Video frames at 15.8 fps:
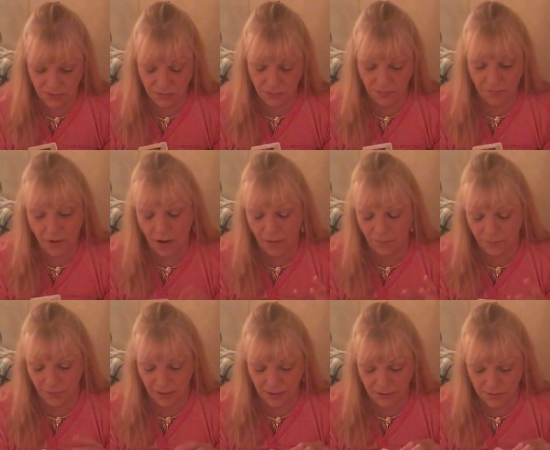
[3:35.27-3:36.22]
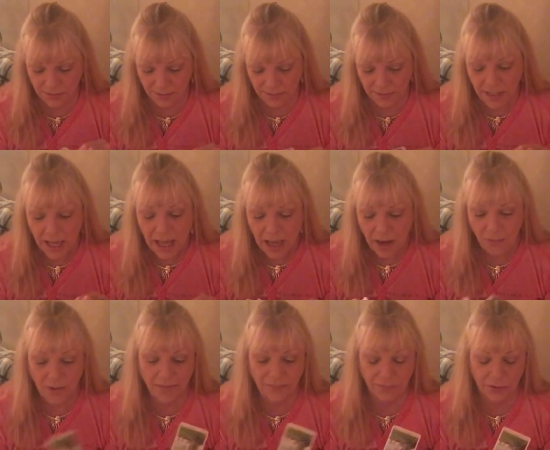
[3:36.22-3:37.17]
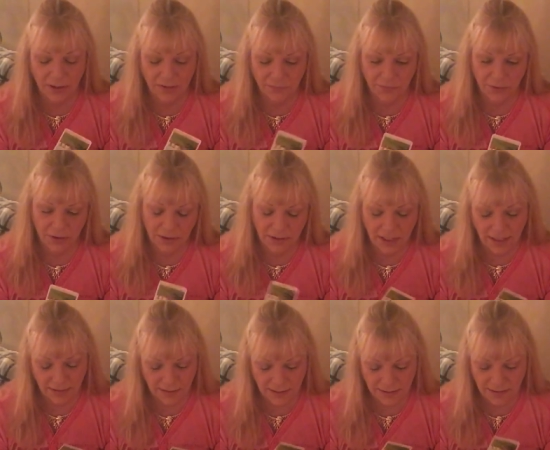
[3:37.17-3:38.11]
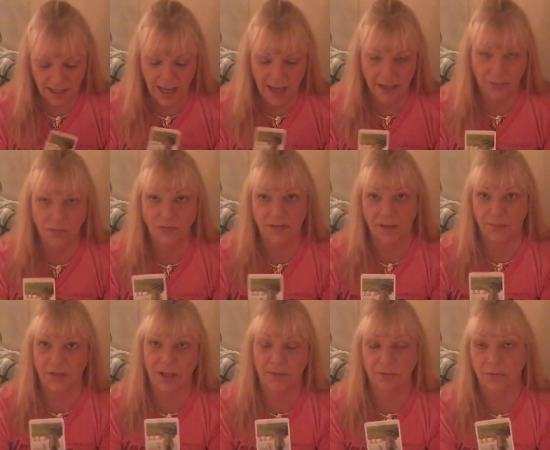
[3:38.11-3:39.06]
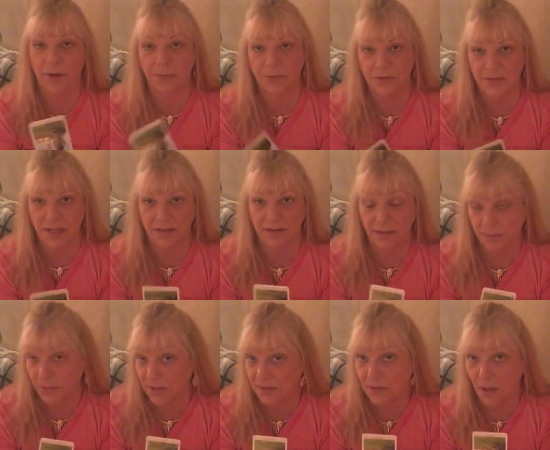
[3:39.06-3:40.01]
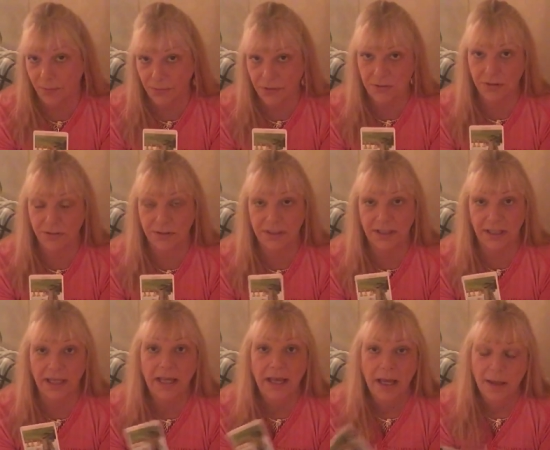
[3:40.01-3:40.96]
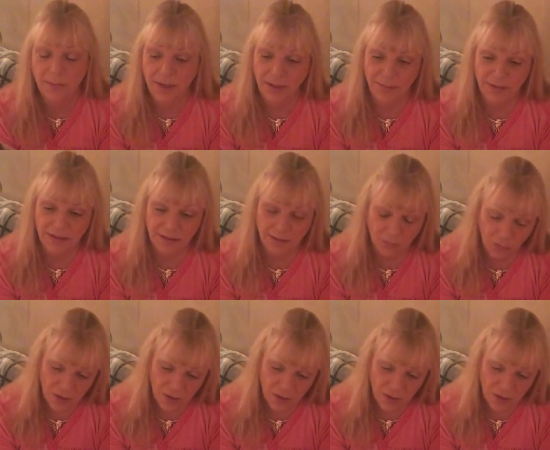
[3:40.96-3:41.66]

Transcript: is sort of offering it to us. However, inverted like this can sometimes represent a missed opportunity. Maybe there